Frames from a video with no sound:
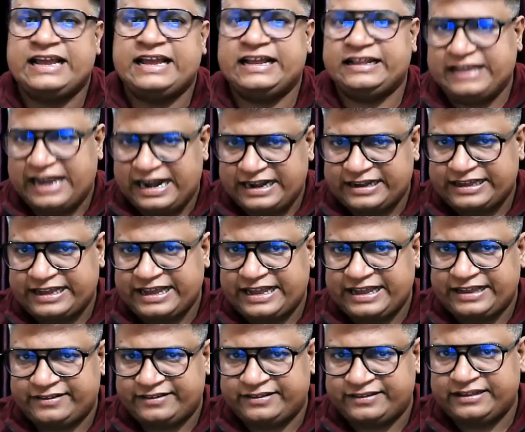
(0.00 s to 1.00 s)
In that
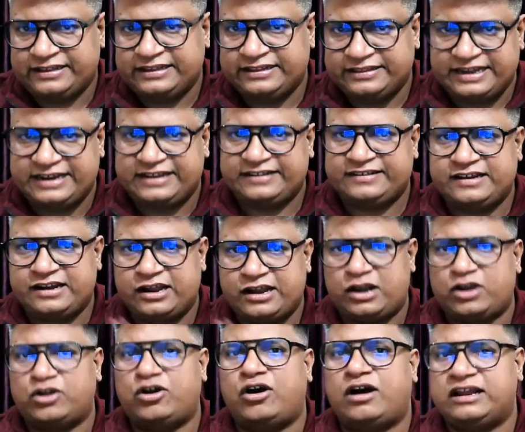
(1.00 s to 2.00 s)
case, there is an
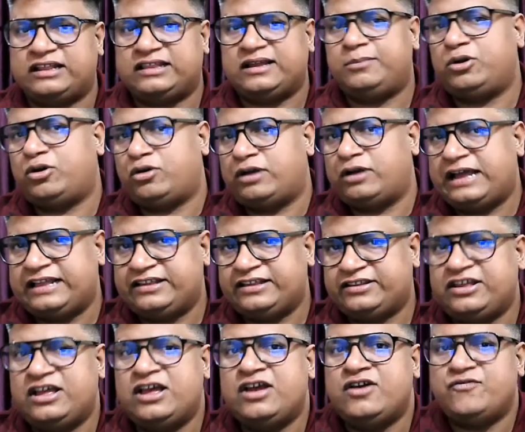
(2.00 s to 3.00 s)
algorithm known
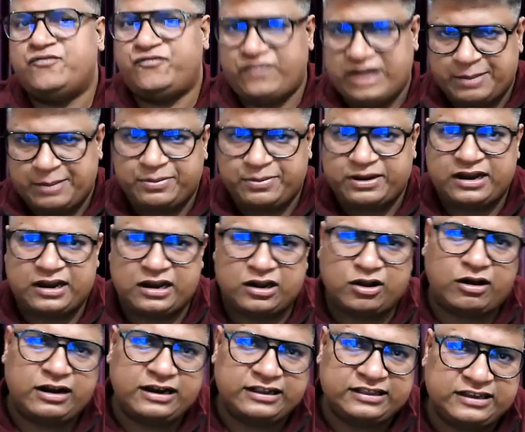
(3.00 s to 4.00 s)
as flapper
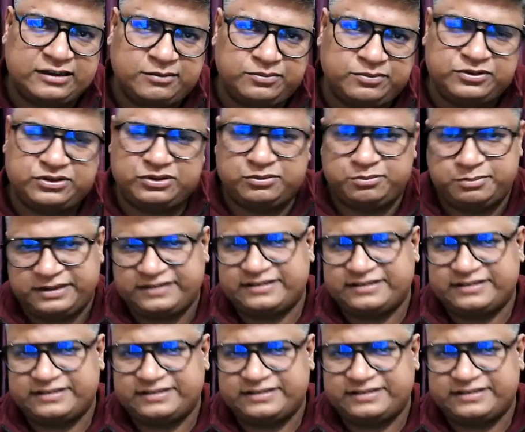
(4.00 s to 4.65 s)
algorithms.